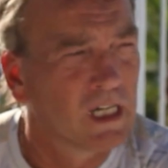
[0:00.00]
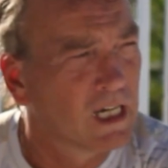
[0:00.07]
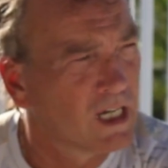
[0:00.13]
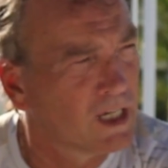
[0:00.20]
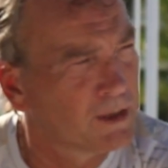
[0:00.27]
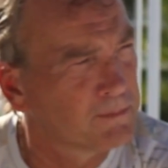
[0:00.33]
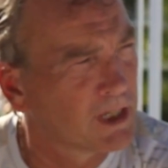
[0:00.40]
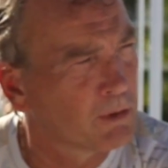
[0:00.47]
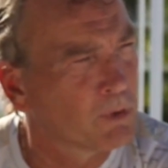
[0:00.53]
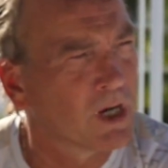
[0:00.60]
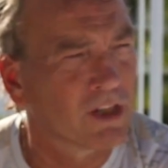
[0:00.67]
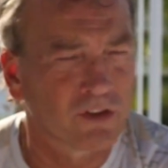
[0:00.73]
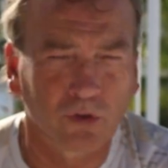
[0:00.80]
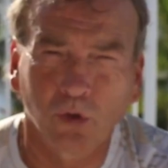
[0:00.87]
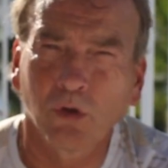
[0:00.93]
I
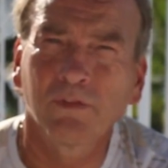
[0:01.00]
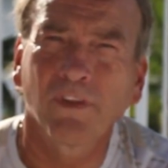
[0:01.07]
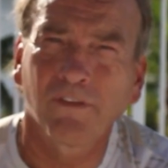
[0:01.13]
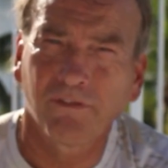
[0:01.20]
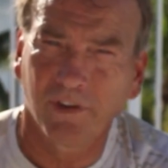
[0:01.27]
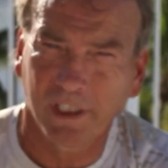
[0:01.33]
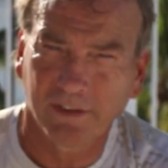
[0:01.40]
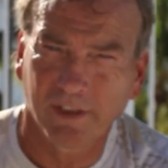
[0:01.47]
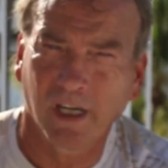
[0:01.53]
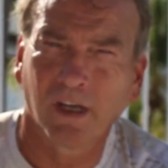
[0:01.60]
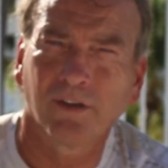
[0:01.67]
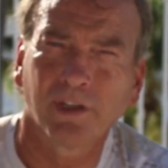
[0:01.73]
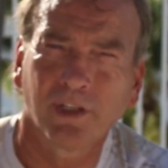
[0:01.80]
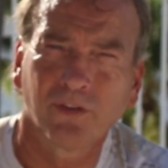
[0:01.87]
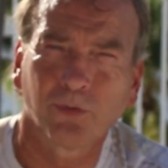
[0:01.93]
wanted to go over the
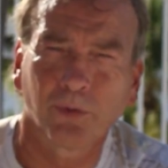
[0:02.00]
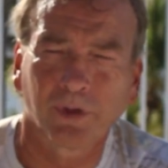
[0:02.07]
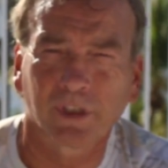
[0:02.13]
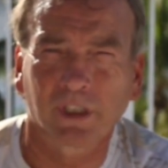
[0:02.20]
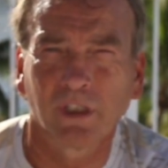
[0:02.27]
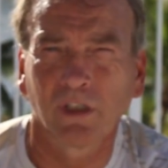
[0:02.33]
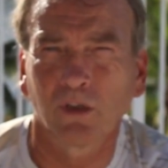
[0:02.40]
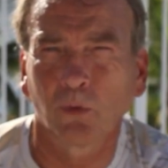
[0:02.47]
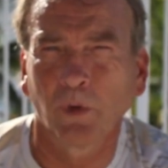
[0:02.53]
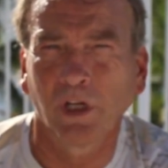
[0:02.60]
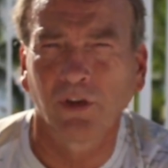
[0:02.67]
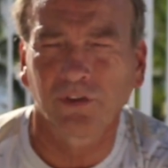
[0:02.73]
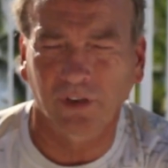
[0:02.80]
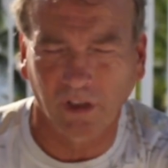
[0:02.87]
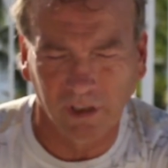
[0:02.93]
fatalities with the killer
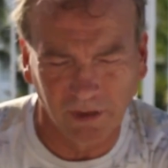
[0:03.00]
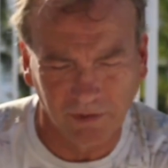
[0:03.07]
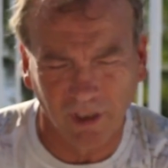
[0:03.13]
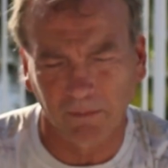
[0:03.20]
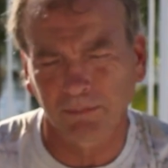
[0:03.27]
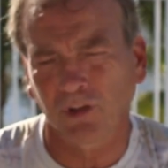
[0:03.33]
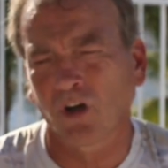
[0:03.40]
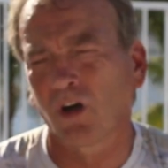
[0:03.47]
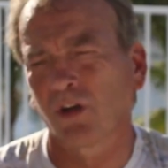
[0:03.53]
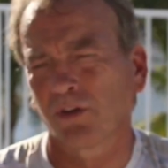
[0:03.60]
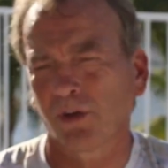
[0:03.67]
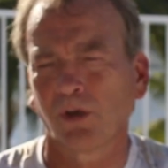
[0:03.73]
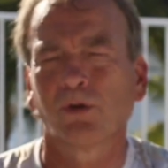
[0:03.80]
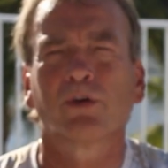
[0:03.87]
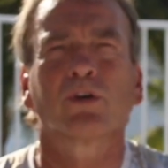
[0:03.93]
whales. I'll leave it up to all
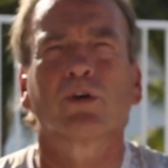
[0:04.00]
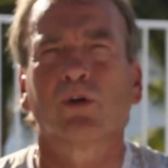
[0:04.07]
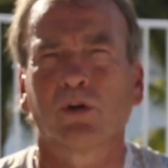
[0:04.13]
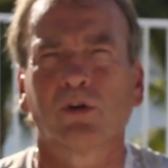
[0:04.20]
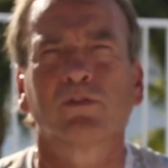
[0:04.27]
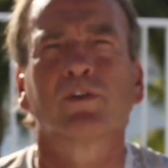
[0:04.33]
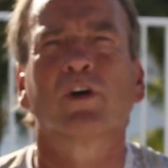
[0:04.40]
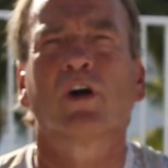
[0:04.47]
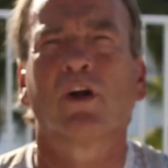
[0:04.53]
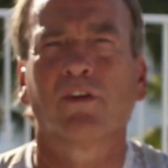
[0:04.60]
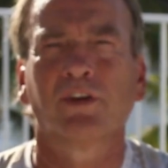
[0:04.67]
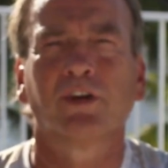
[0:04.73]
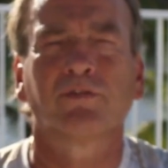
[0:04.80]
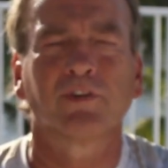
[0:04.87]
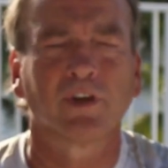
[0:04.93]
of you to go over all
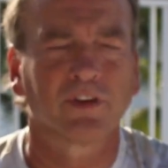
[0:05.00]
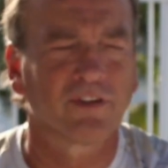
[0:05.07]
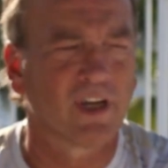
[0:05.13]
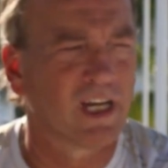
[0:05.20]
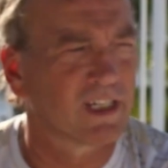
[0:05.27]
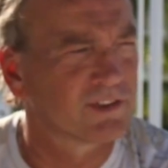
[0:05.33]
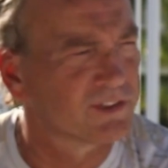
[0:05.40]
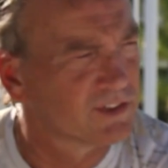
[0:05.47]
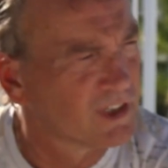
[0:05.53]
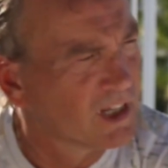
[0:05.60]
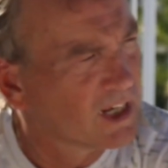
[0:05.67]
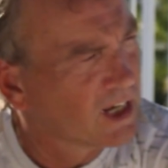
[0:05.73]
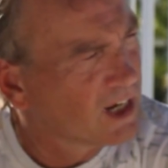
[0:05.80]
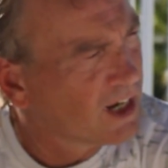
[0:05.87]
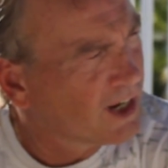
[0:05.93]
the different attacks.
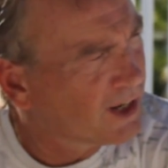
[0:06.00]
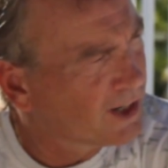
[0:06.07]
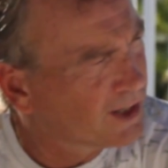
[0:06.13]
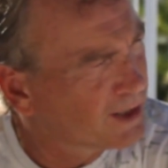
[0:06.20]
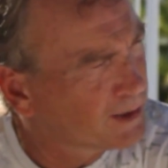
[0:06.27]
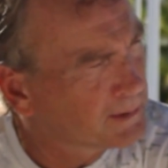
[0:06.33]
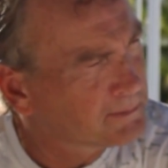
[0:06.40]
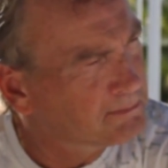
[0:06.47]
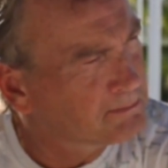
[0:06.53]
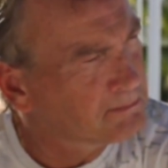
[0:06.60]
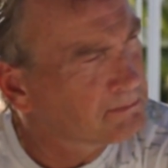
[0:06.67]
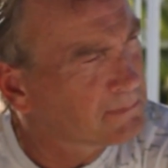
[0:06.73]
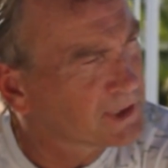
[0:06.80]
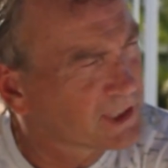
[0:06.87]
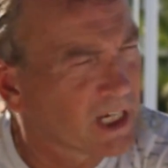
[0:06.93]

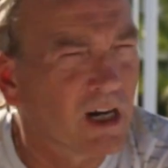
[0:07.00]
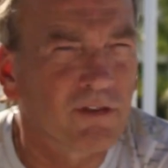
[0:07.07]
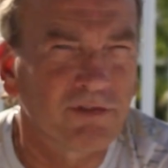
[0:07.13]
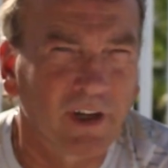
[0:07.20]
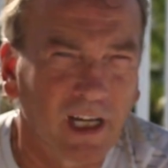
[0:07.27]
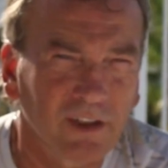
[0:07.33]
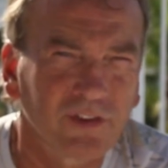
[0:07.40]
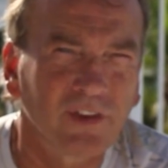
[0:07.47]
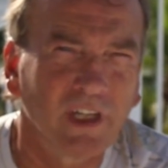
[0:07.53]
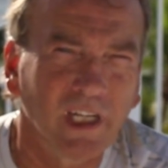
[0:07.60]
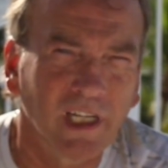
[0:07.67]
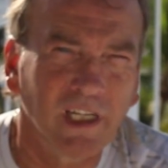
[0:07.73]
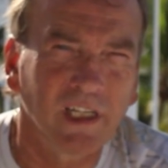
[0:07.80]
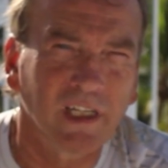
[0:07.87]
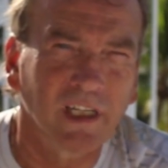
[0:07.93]
But they are
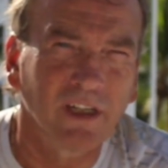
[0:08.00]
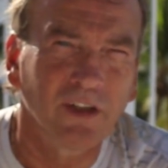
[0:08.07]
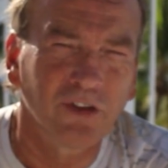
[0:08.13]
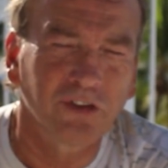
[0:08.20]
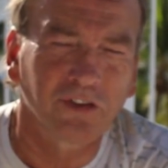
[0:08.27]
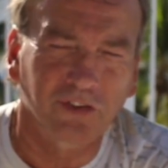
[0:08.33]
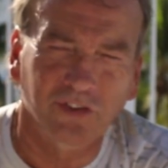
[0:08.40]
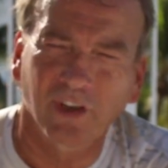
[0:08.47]
fascinating, and they're just